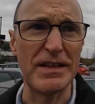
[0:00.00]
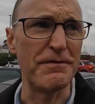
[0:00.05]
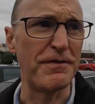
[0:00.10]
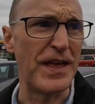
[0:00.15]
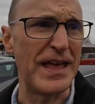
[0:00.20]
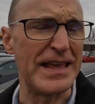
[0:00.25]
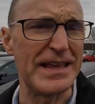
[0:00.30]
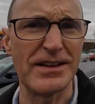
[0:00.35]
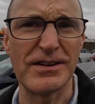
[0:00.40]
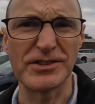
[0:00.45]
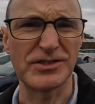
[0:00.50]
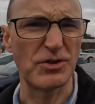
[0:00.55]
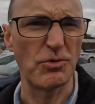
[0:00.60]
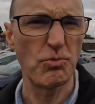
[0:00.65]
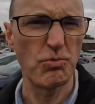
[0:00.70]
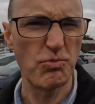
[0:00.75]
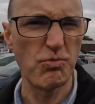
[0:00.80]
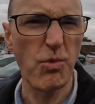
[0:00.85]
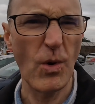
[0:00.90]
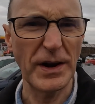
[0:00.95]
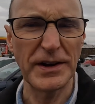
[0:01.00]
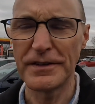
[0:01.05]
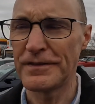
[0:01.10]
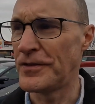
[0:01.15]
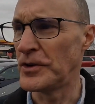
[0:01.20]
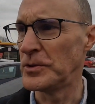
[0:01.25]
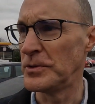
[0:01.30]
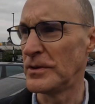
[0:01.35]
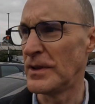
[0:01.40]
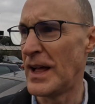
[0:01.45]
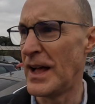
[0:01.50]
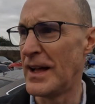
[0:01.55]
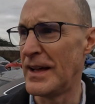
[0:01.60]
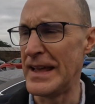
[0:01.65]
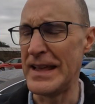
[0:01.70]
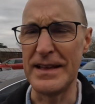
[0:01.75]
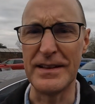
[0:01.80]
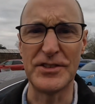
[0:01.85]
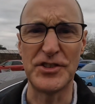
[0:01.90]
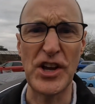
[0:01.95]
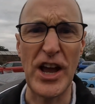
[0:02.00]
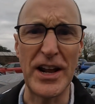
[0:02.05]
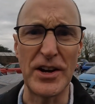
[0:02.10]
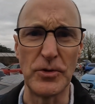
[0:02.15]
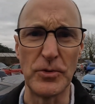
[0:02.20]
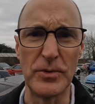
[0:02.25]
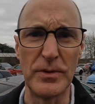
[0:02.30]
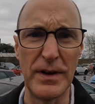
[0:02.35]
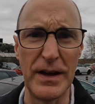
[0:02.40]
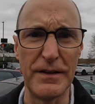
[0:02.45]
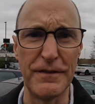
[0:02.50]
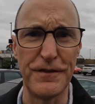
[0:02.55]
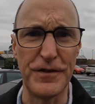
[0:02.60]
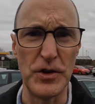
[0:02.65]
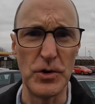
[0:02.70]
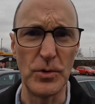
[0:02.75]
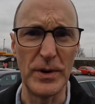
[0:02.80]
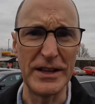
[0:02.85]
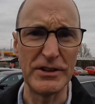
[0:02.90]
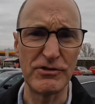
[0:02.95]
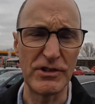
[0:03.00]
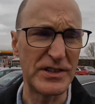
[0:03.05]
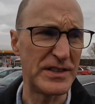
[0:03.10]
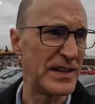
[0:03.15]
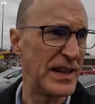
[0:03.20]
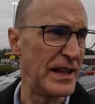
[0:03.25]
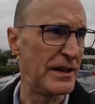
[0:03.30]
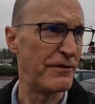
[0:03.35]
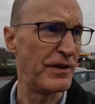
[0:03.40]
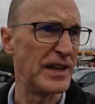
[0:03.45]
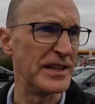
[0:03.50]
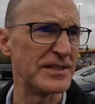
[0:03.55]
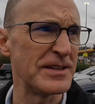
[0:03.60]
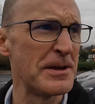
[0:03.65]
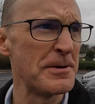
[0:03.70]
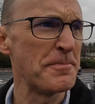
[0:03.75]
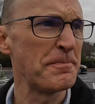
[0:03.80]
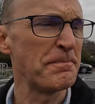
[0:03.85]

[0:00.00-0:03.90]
EV. Has a wonderful channel if you're interested in EVs,